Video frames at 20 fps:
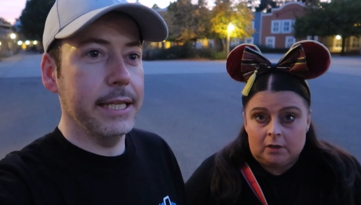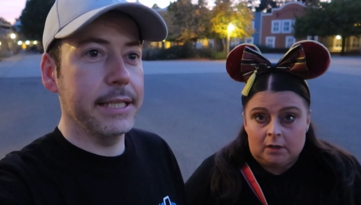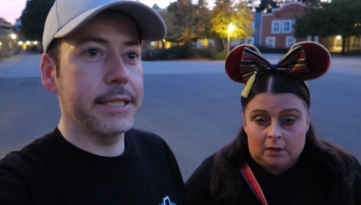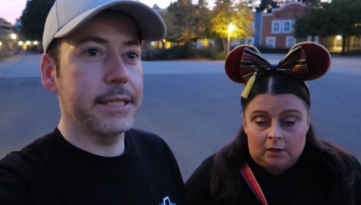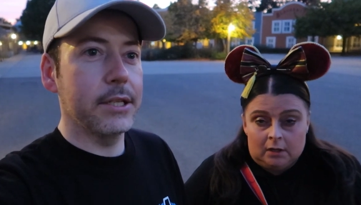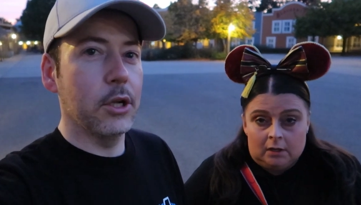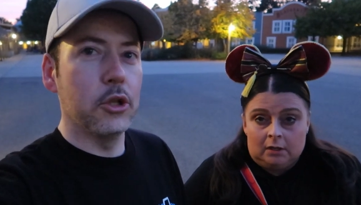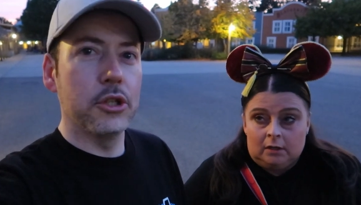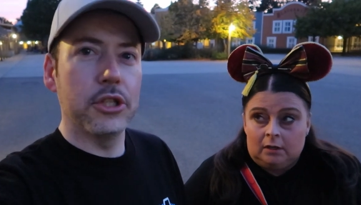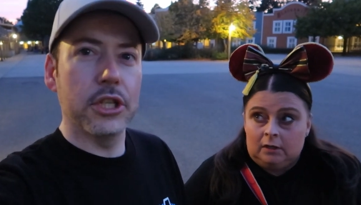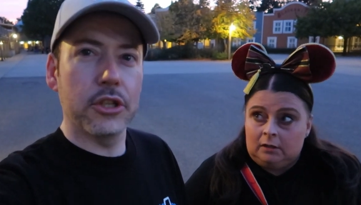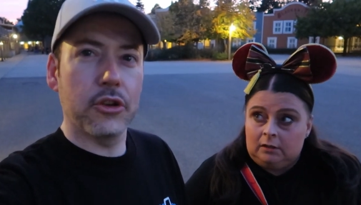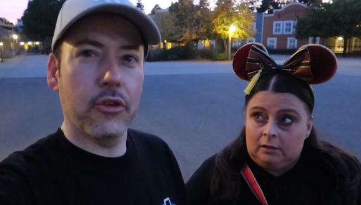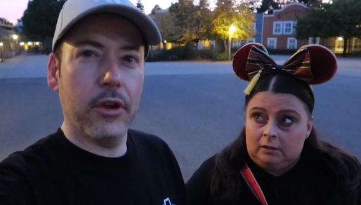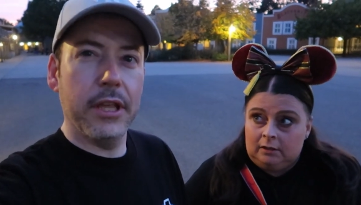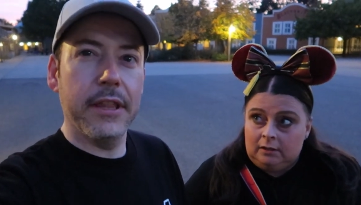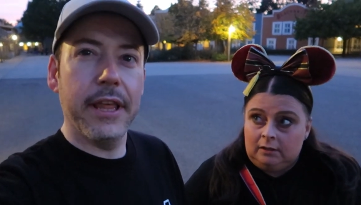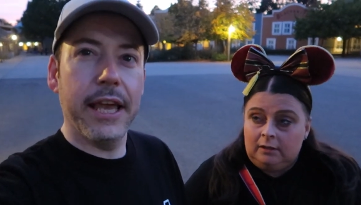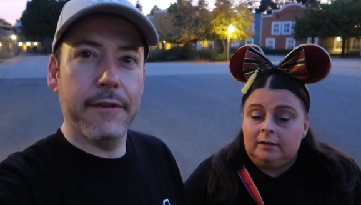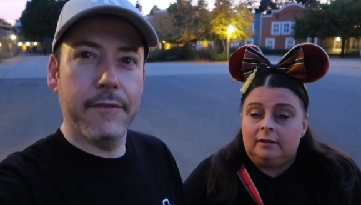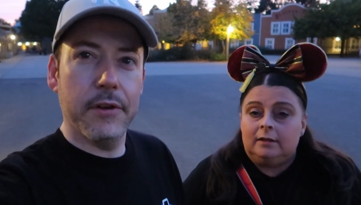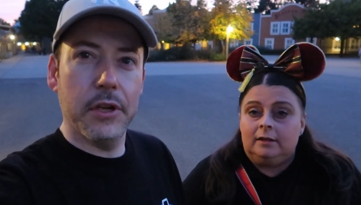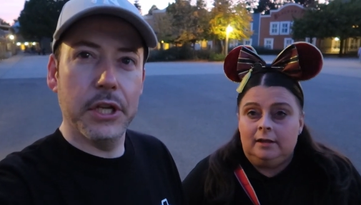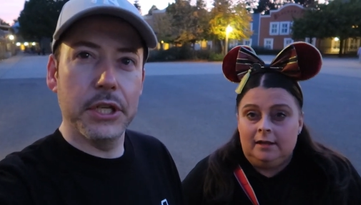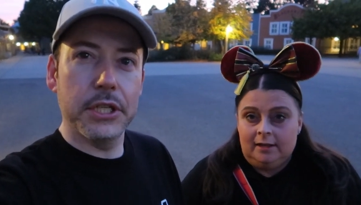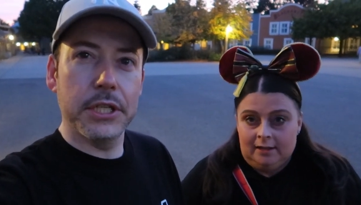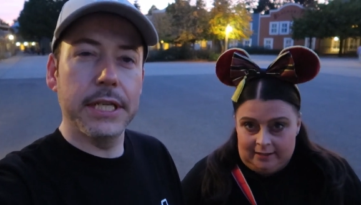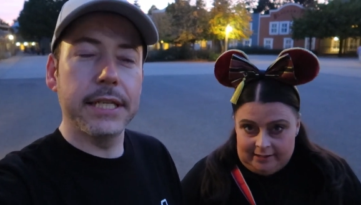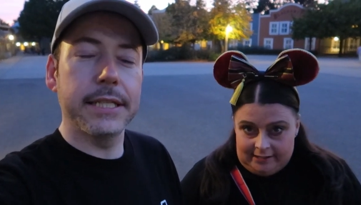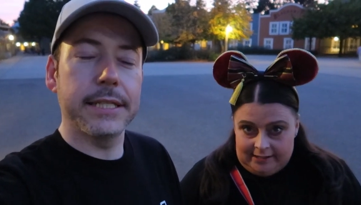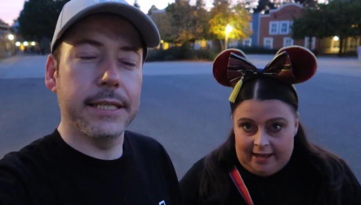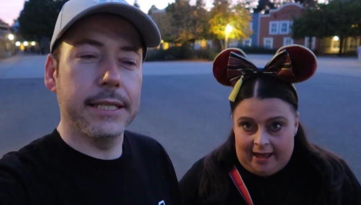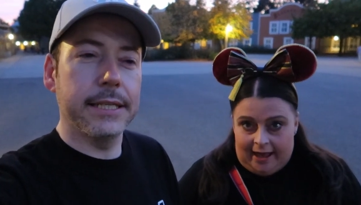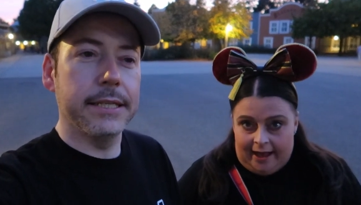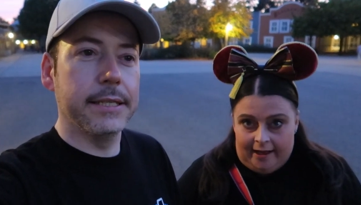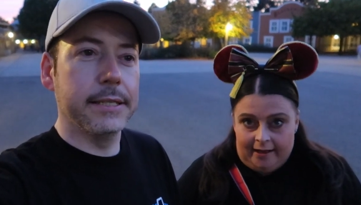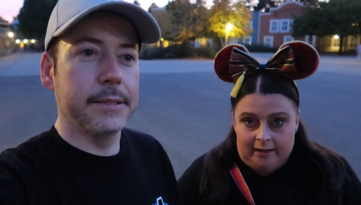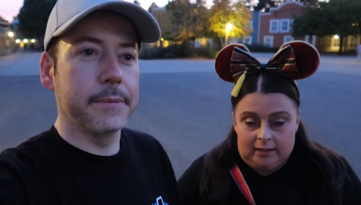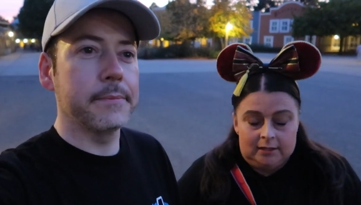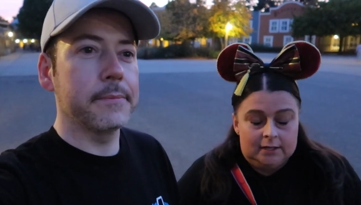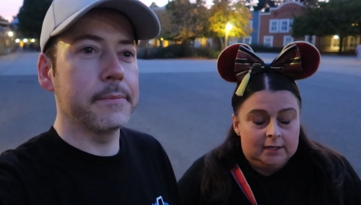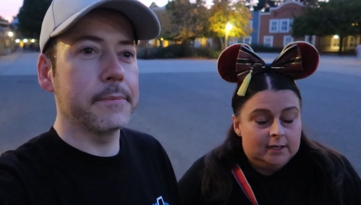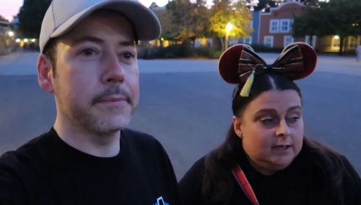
Speaker 1: it's Hunter's Grill, their version, isn't yeah. it?